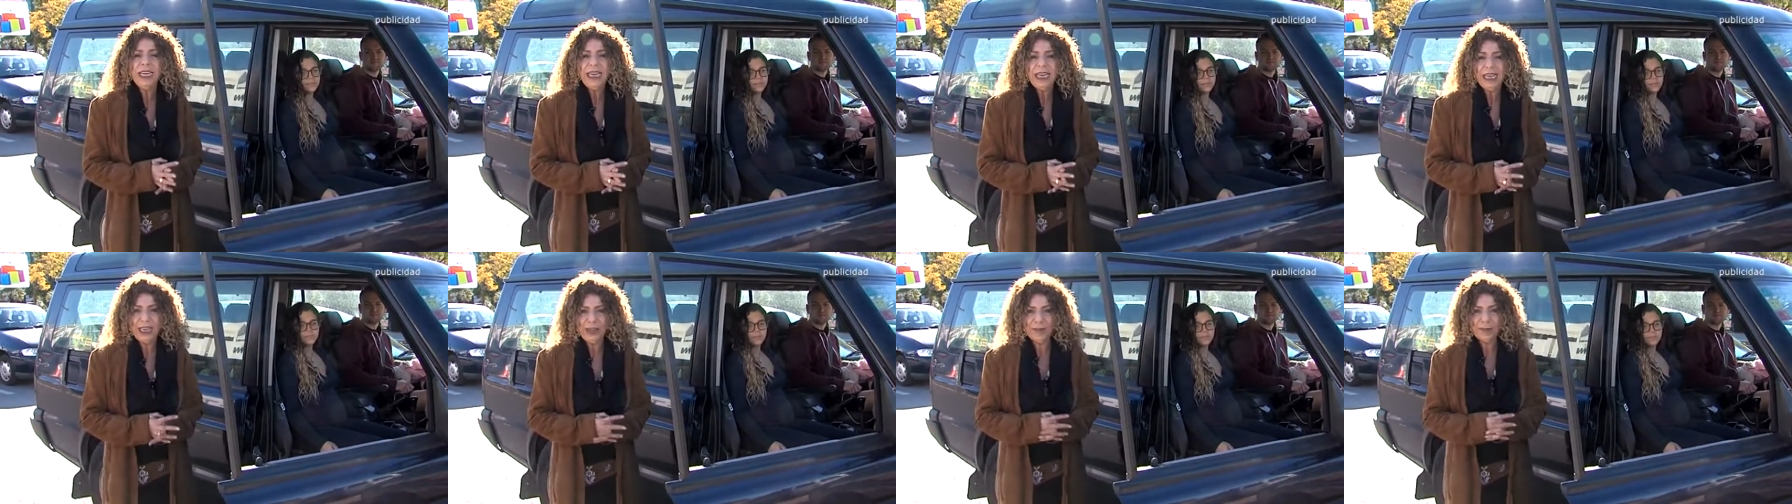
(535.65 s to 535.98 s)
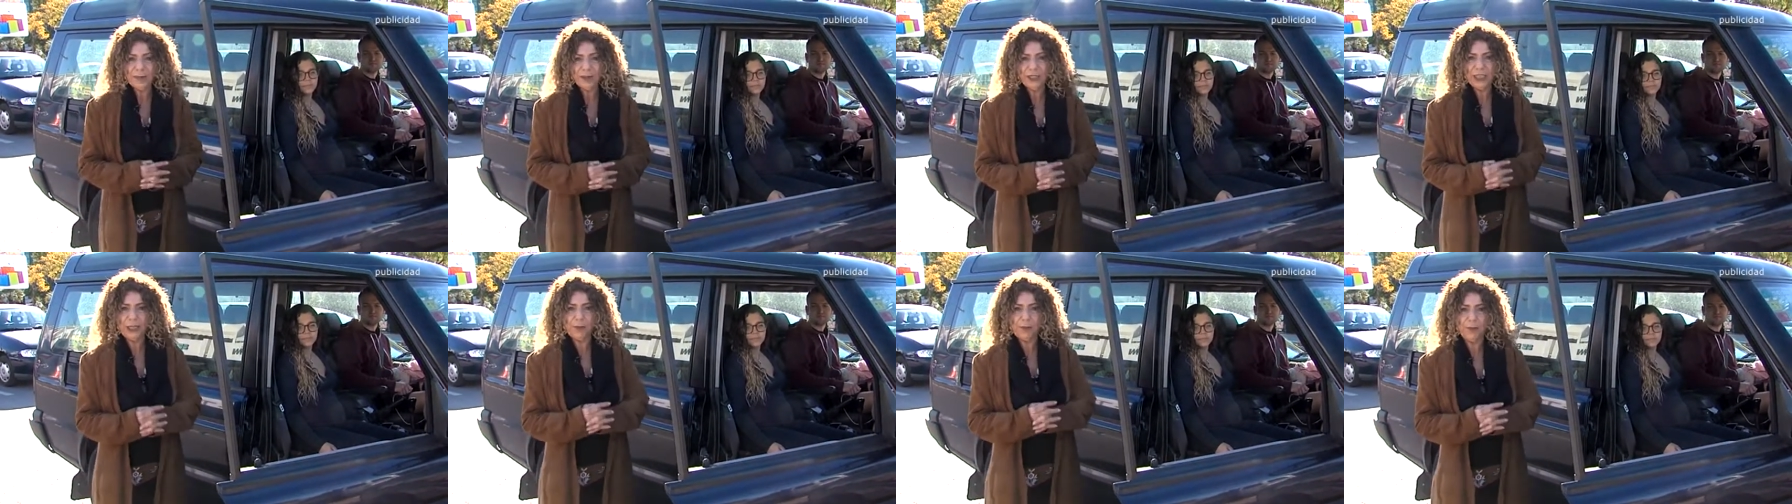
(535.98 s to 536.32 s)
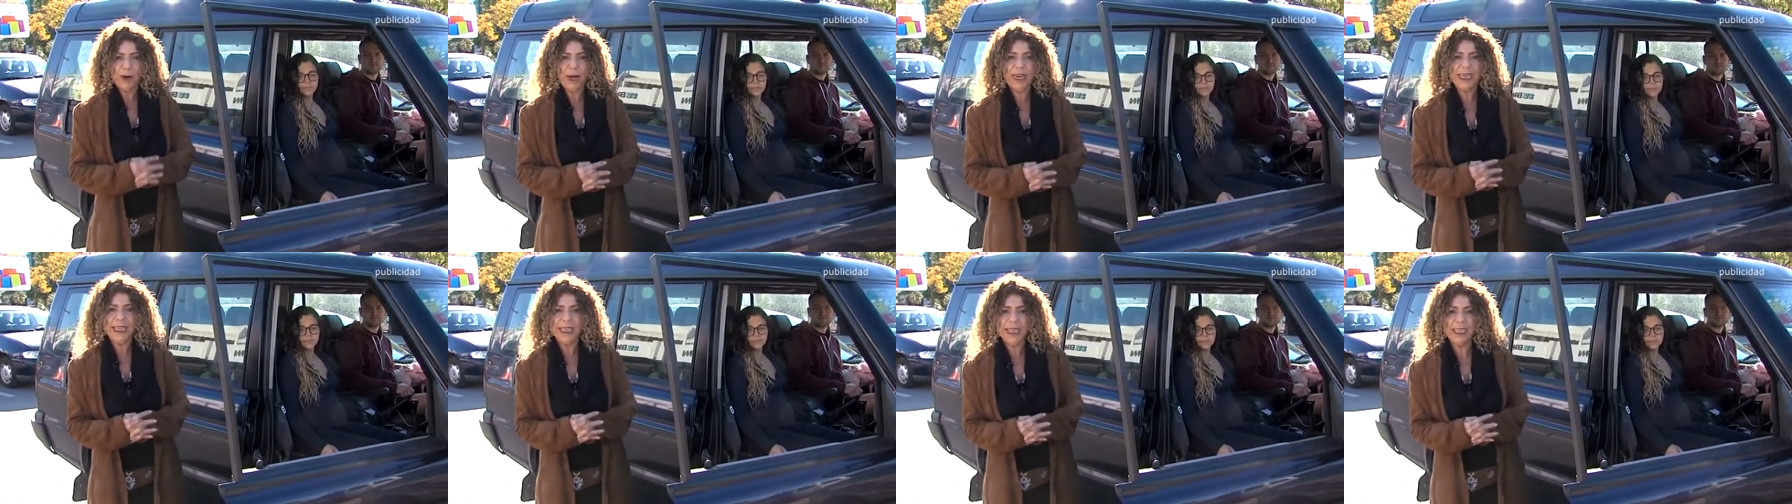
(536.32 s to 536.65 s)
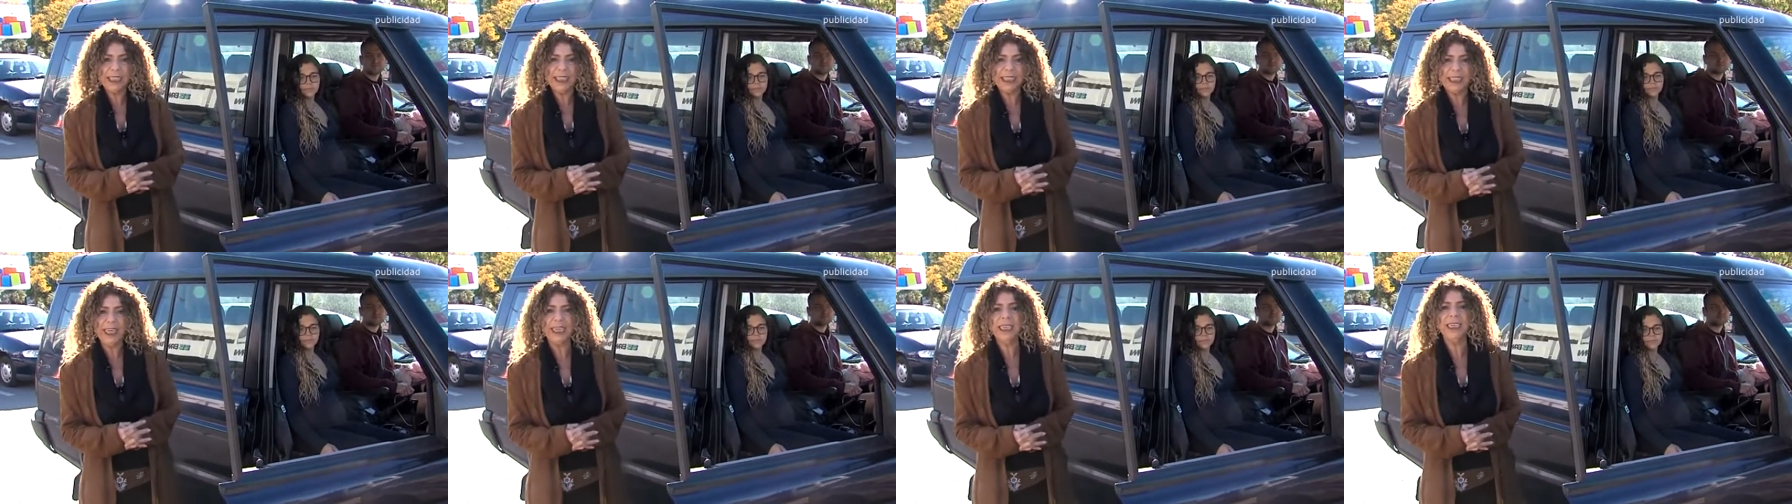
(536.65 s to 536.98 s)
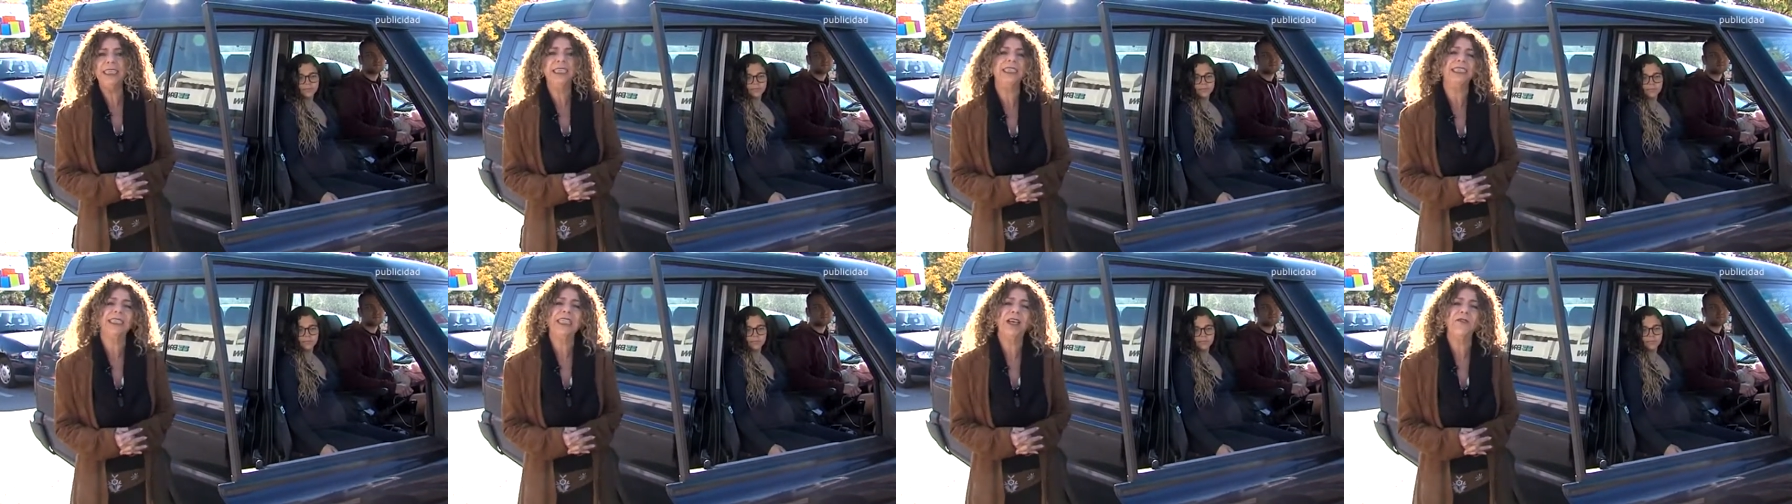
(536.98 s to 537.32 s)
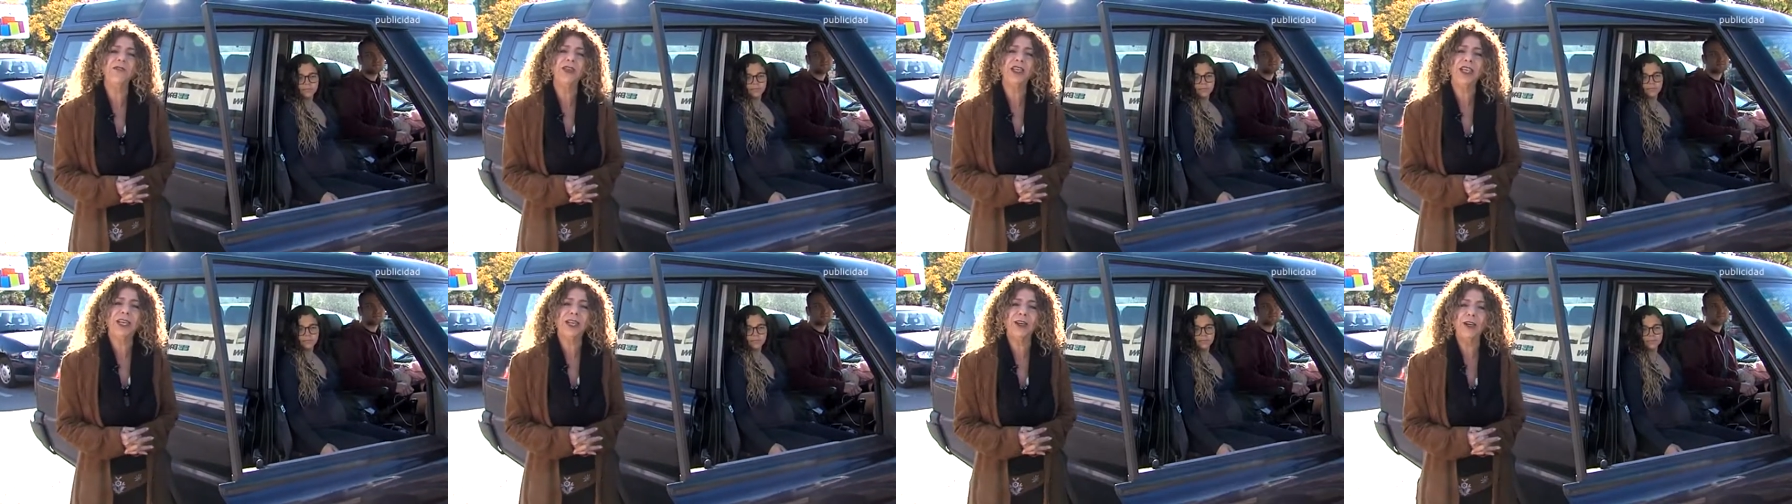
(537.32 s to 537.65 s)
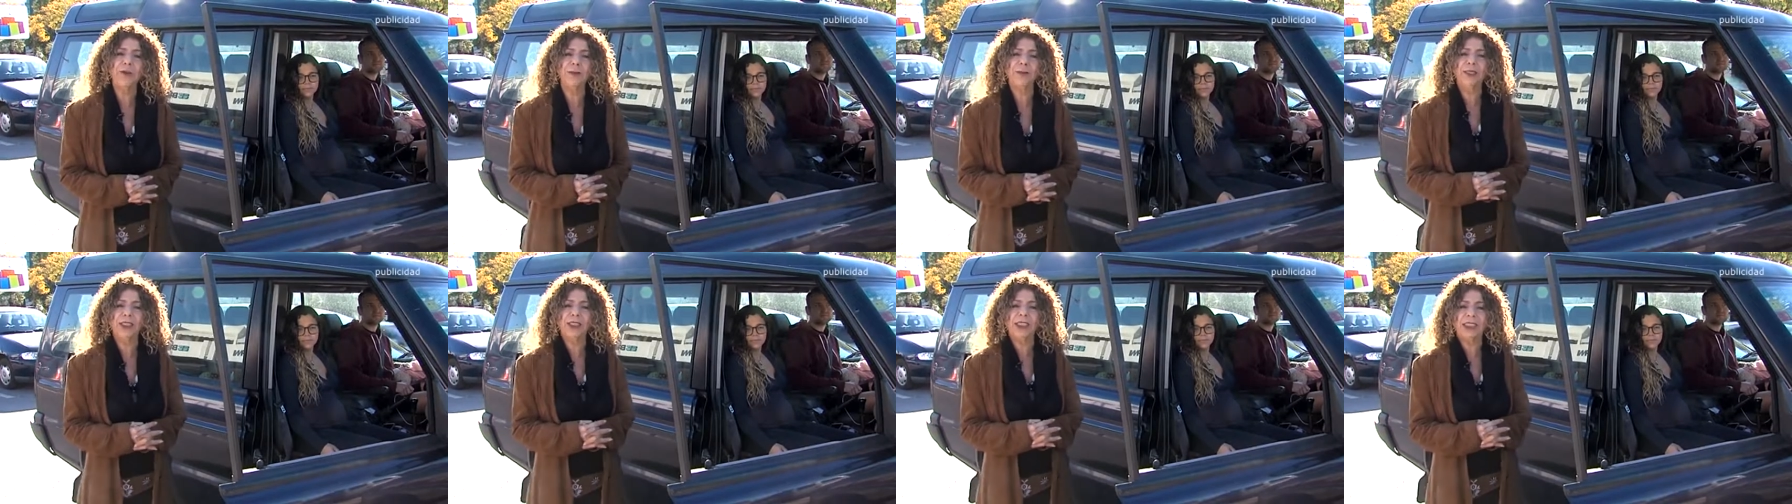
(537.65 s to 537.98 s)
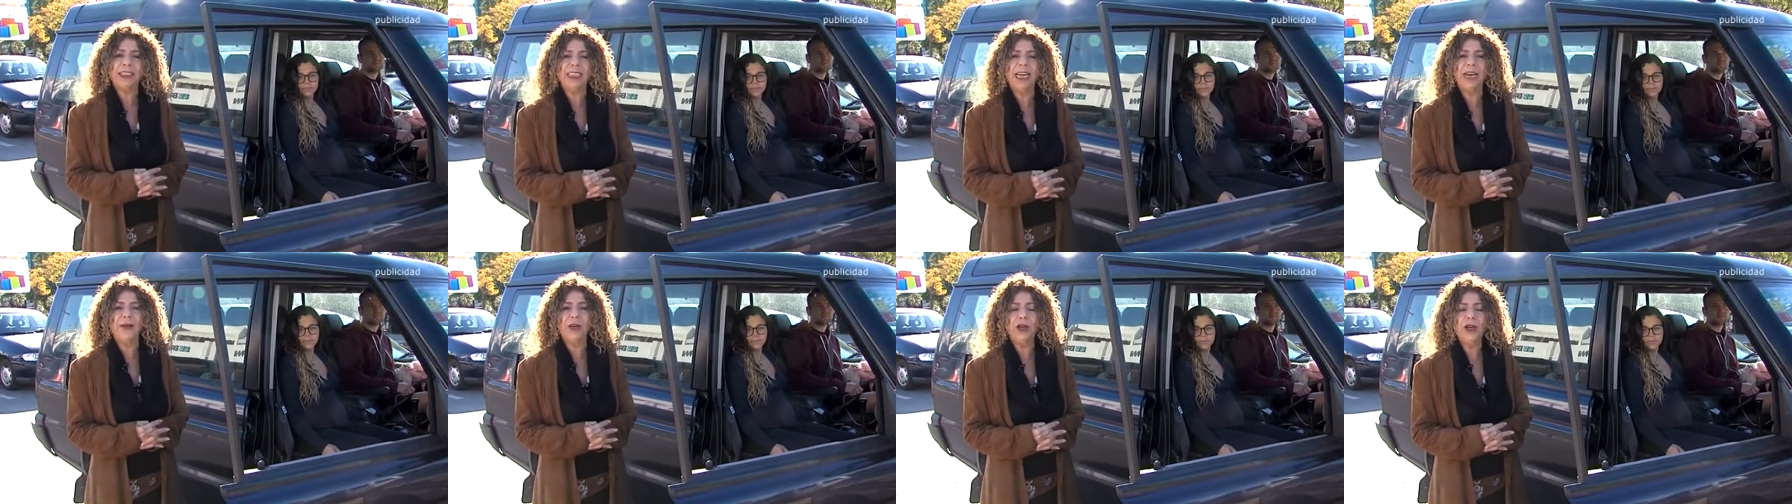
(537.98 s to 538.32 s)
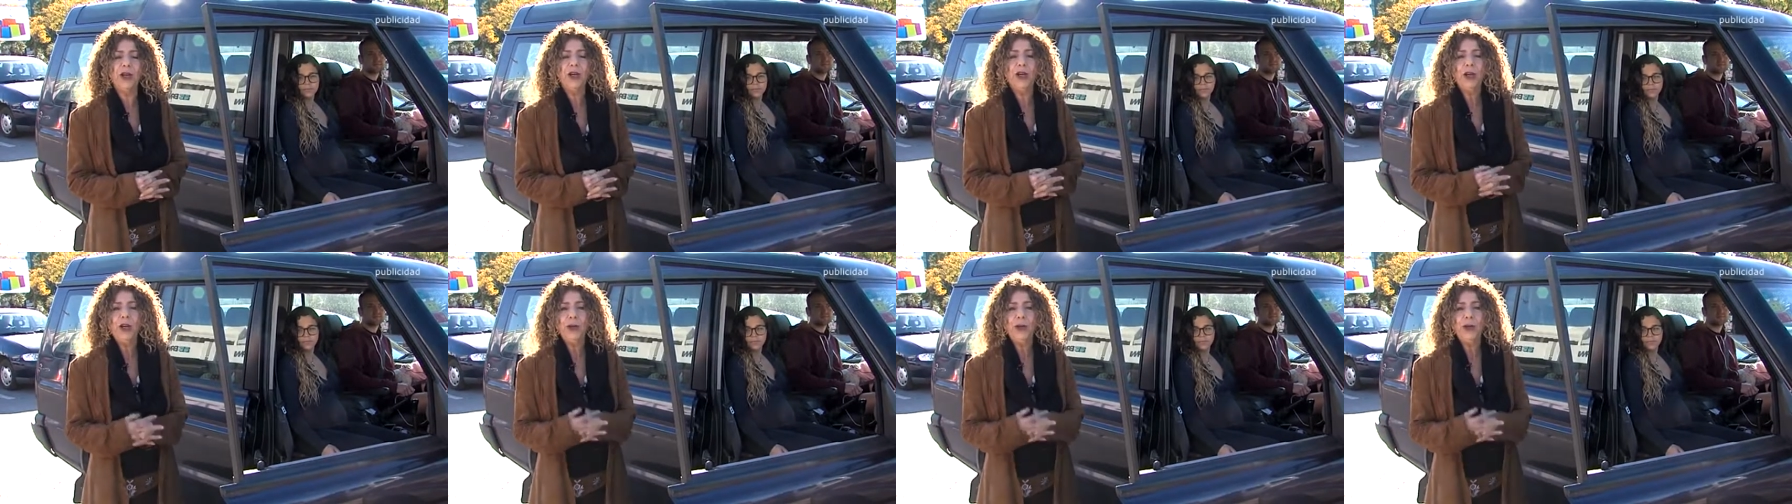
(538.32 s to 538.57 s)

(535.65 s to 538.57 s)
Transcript: Even braking suddenly at 7 kilometres an hour,